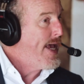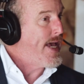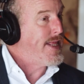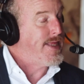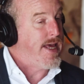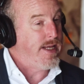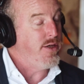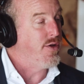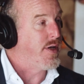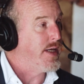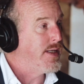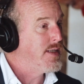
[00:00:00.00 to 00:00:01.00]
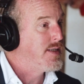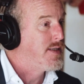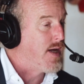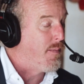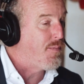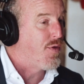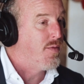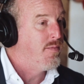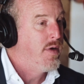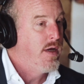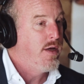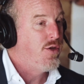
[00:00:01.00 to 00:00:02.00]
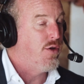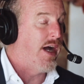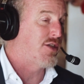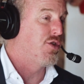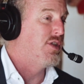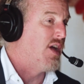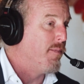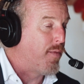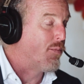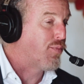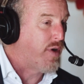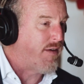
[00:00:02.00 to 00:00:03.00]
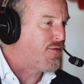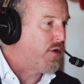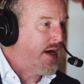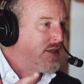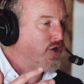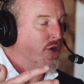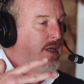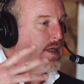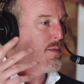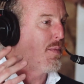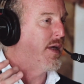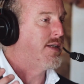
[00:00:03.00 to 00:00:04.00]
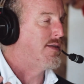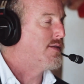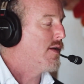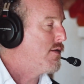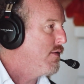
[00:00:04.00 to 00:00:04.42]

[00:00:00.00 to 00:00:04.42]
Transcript: And then you can dump them, you actually dump them preferentially into places that